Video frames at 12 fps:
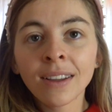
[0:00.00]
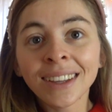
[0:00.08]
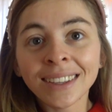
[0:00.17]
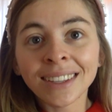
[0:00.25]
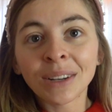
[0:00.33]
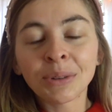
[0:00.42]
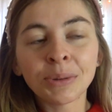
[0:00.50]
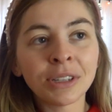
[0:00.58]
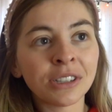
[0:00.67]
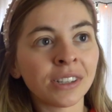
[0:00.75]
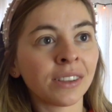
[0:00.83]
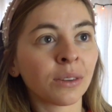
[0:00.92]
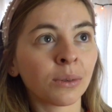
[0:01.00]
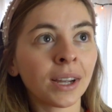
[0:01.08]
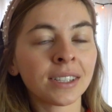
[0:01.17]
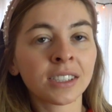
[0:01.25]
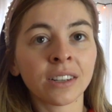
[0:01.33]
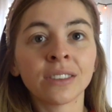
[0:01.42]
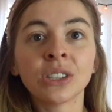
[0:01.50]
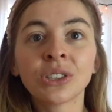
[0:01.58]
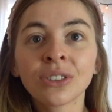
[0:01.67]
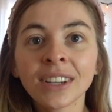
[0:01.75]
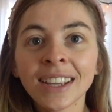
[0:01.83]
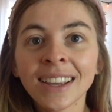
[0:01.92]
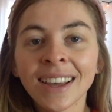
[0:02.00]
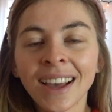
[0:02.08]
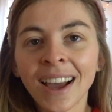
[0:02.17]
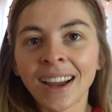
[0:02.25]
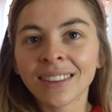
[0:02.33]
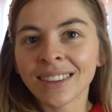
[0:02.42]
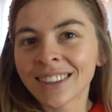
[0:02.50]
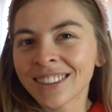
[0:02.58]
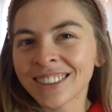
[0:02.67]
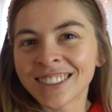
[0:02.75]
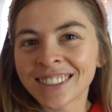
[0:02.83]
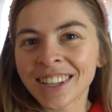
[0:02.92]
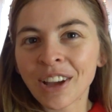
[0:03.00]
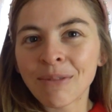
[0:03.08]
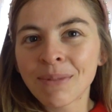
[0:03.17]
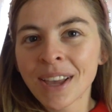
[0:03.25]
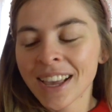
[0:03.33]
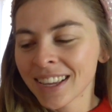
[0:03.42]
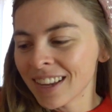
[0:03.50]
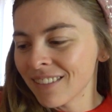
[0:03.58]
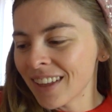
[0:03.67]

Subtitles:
and then I'm going to be using the rest on the tree. I think it'll just help give